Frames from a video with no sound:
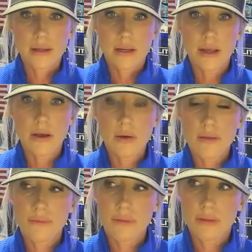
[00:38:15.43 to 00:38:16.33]

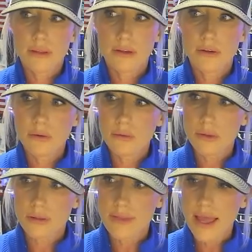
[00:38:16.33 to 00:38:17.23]

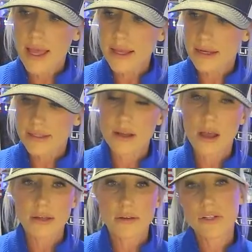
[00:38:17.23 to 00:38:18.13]
If that is
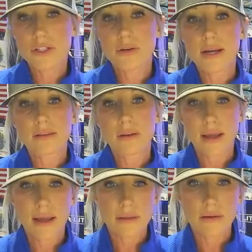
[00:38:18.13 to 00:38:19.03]
not your strength on
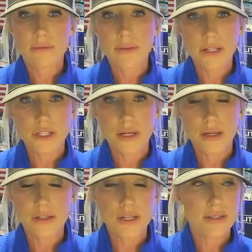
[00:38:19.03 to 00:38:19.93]
how they're
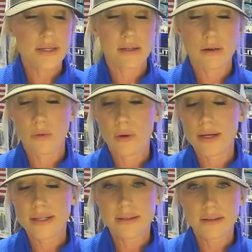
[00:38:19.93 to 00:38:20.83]
fishing, just ignore
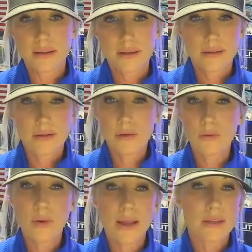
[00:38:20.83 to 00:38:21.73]
it. Do
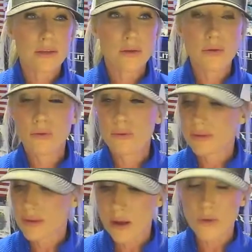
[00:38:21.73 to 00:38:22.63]
what you
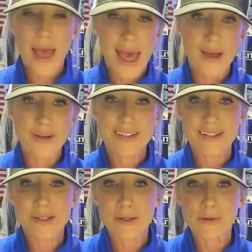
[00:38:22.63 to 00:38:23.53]
know how to
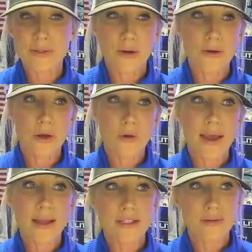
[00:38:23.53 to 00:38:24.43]
do. Don't go
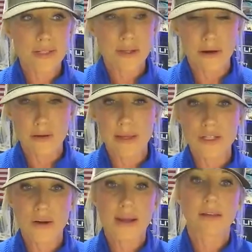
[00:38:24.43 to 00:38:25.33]
out to a tournament
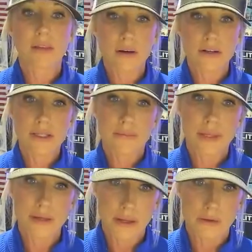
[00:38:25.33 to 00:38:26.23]
trying to learn
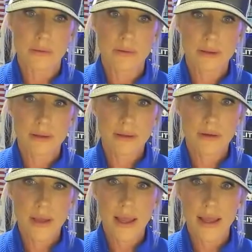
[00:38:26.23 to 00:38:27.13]
something new.
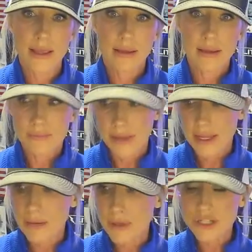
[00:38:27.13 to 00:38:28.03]
Okay. Pick
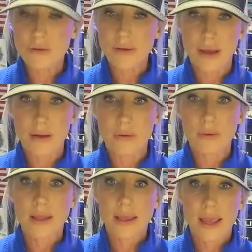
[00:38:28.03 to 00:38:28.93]
up what you know
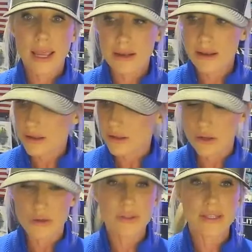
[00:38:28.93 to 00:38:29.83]
and
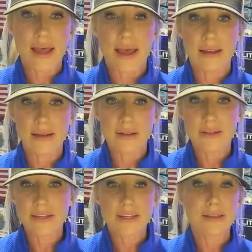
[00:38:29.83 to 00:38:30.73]
use that. Use
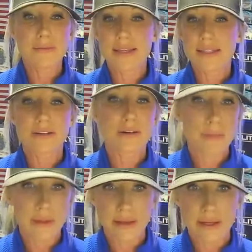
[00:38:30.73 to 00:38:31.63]
it to the best of your
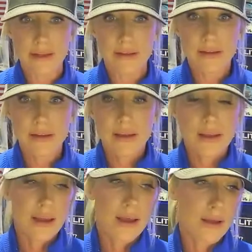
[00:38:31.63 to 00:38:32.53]
ability.
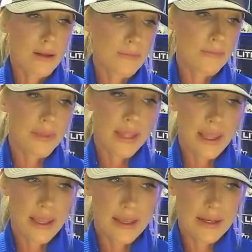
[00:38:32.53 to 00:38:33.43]
And
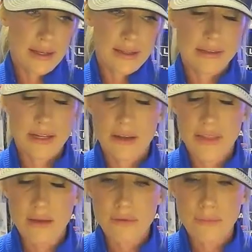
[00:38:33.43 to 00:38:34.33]

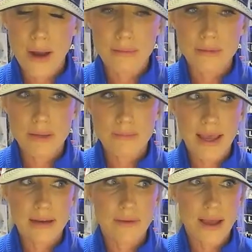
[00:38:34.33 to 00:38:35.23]
that would probably be
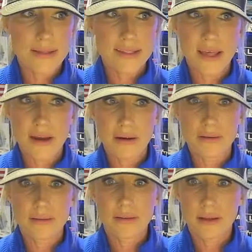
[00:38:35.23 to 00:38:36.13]
my advice there.